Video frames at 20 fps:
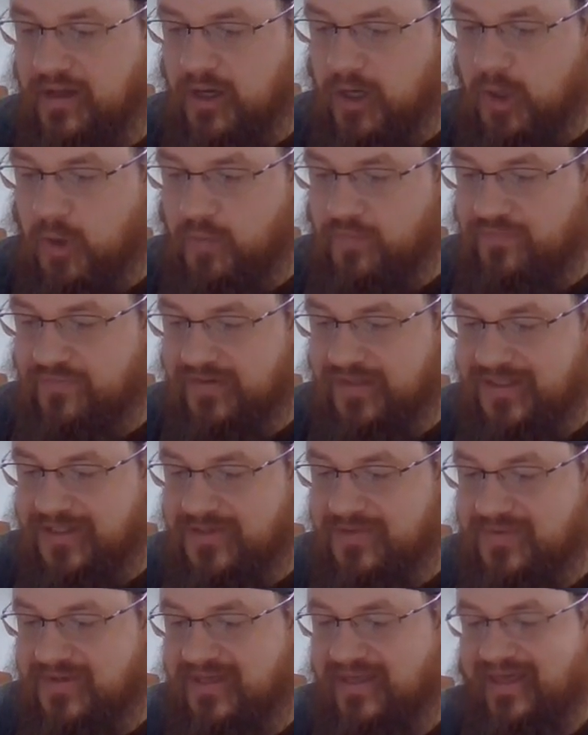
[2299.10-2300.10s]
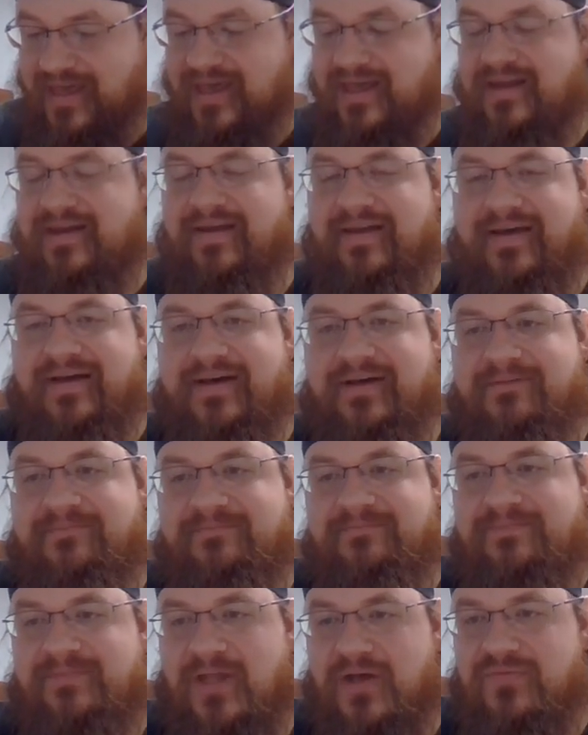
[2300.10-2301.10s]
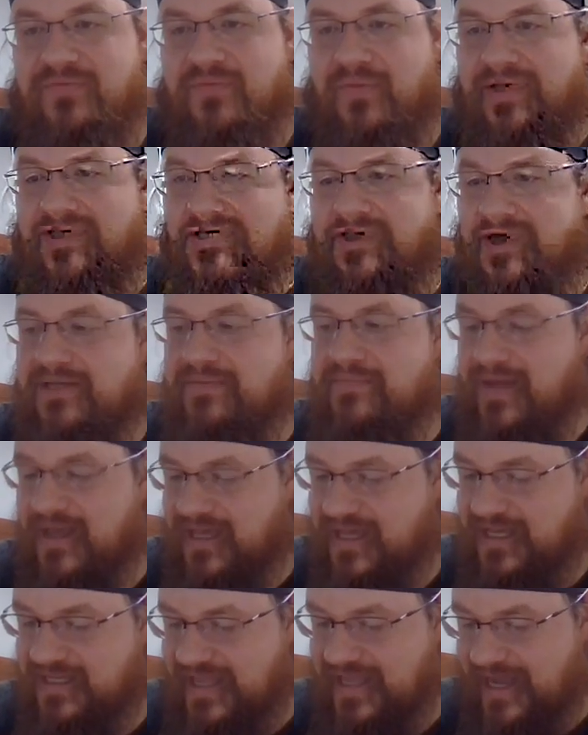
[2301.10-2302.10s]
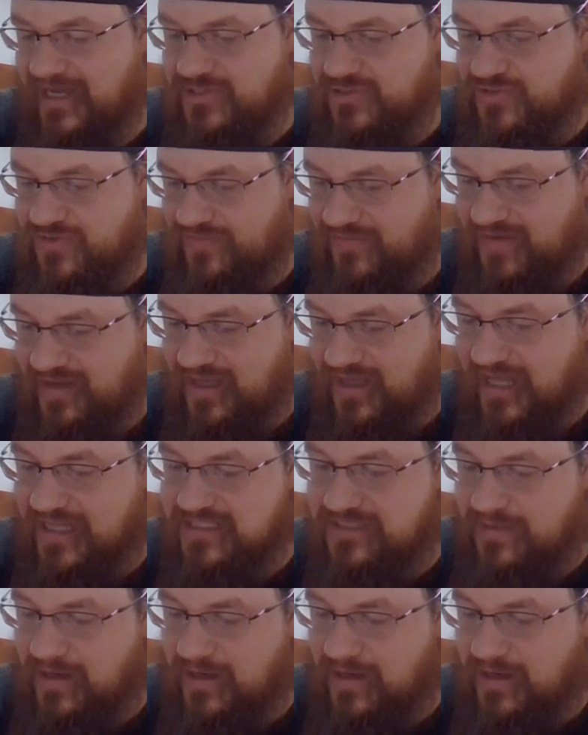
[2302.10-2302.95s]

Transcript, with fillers: hopefully you can uh, avoid some catastrophe and some